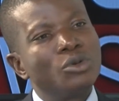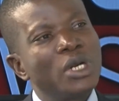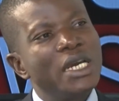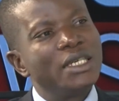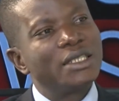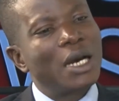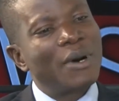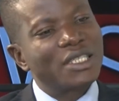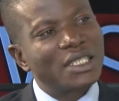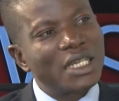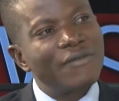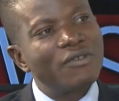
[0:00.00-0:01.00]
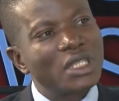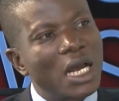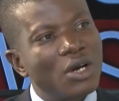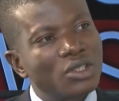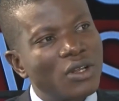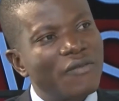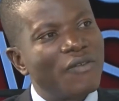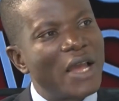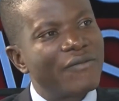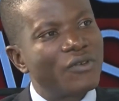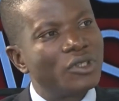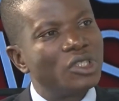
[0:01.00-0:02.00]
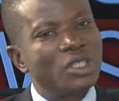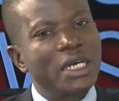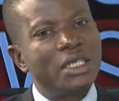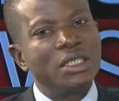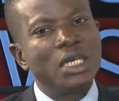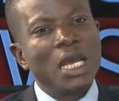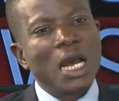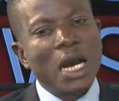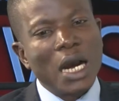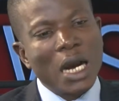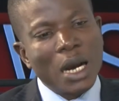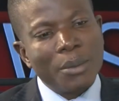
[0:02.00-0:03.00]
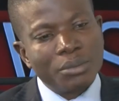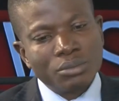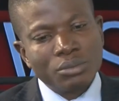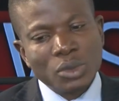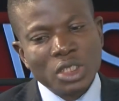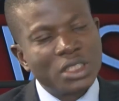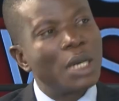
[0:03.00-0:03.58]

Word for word: raise about 7,500 um,